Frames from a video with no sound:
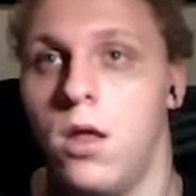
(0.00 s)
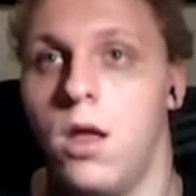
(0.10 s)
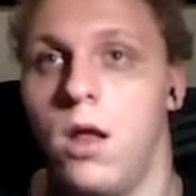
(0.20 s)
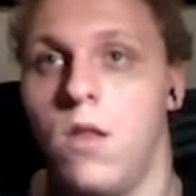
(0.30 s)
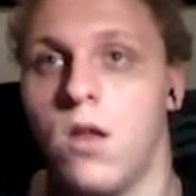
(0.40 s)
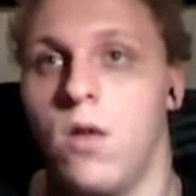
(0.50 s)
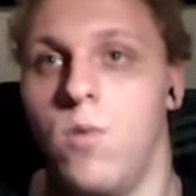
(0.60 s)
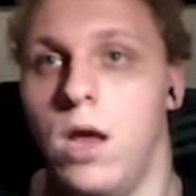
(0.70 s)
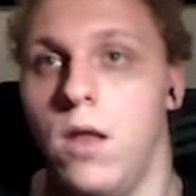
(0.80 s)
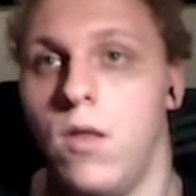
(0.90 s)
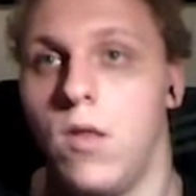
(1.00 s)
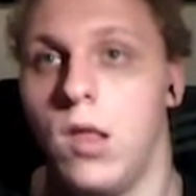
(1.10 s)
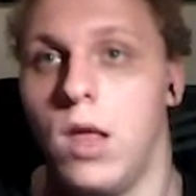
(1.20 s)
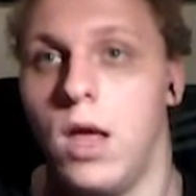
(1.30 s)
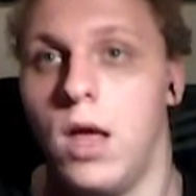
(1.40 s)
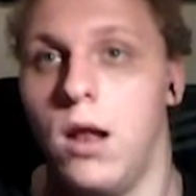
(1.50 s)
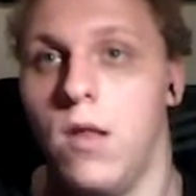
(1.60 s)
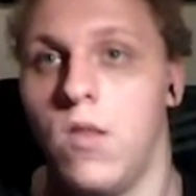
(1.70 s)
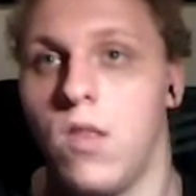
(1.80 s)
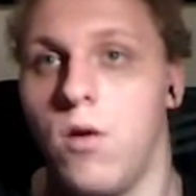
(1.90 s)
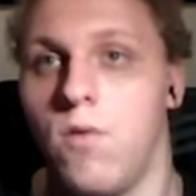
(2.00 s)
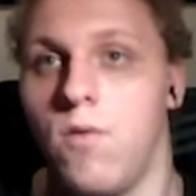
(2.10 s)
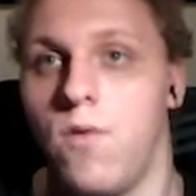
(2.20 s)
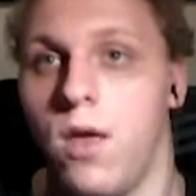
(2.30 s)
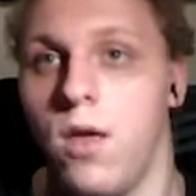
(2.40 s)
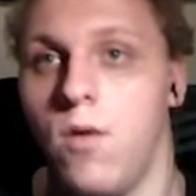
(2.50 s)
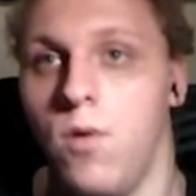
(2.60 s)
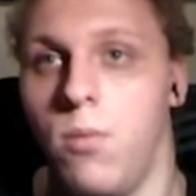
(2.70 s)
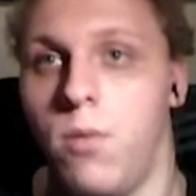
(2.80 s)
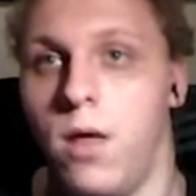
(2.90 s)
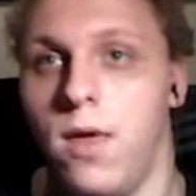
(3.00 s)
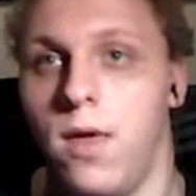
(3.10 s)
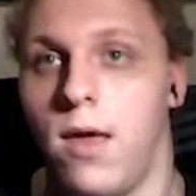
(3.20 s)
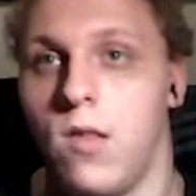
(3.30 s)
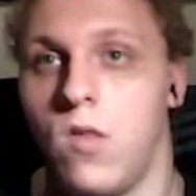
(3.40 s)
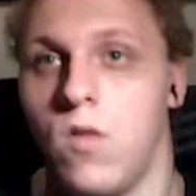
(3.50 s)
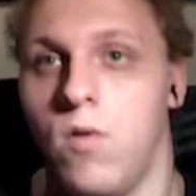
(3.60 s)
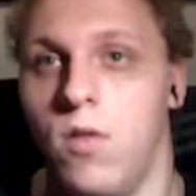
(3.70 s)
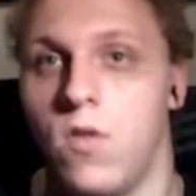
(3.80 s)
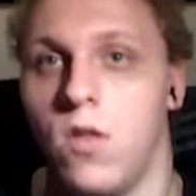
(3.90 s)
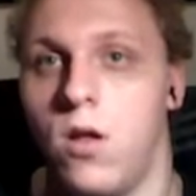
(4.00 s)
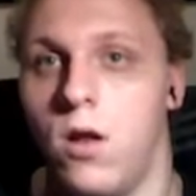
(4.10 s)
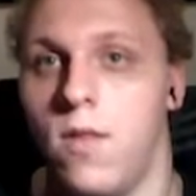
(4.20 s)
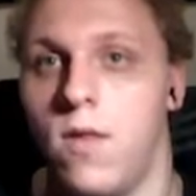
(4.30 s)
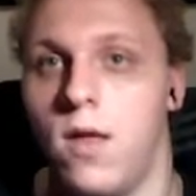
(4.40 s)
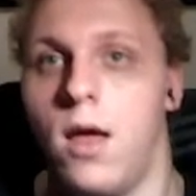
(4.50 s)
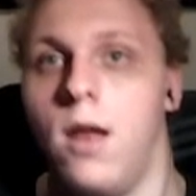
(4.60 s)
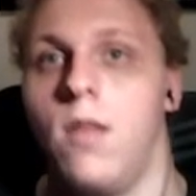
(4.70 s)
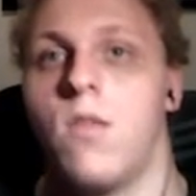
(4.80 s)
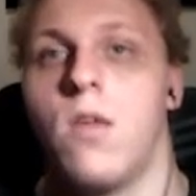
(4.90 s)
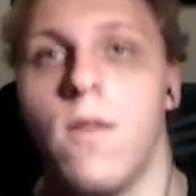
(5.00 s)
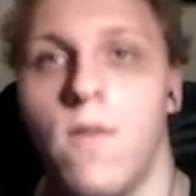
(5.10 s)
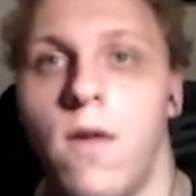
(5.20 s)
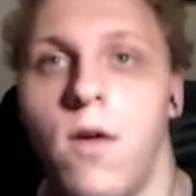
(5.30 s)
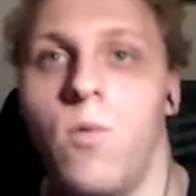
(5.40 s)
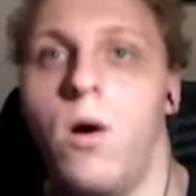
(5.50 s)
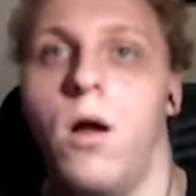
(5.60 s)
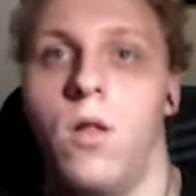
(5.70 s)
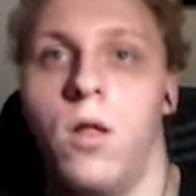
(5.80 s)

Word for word: And it's gonna wait and list out everything. We pick yes to install it, and it's gonna take a while.